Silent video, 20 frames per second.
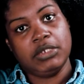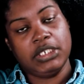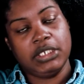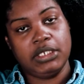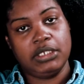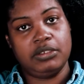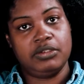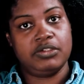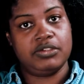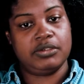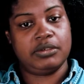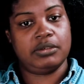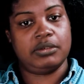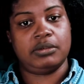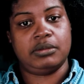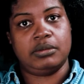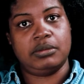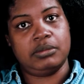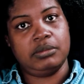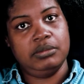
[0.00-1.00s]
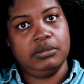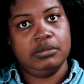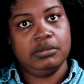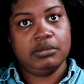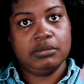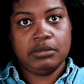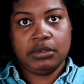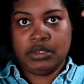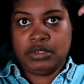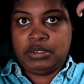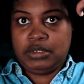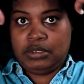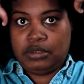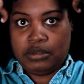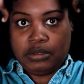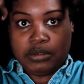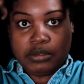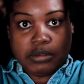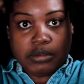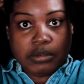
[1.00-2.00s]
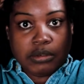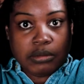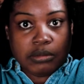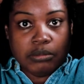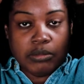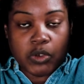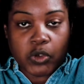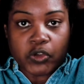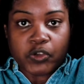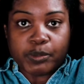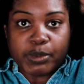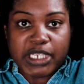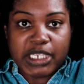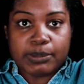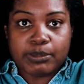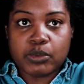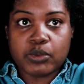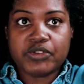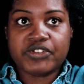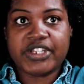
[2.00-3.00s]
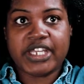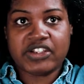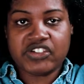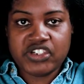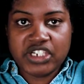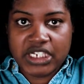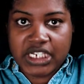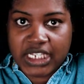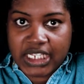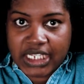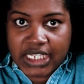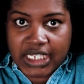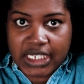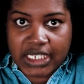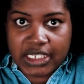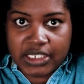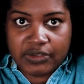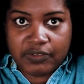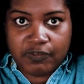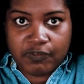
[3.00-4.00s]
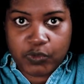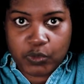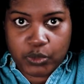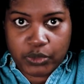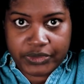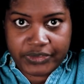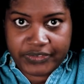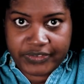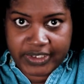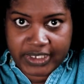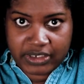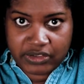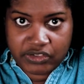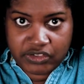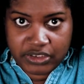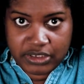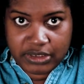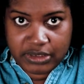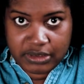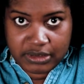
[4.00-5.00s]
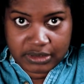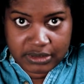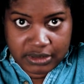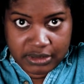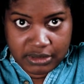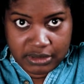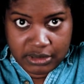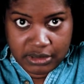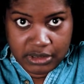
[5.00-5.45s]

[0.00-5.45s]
And so most people section their hair in 4 sections,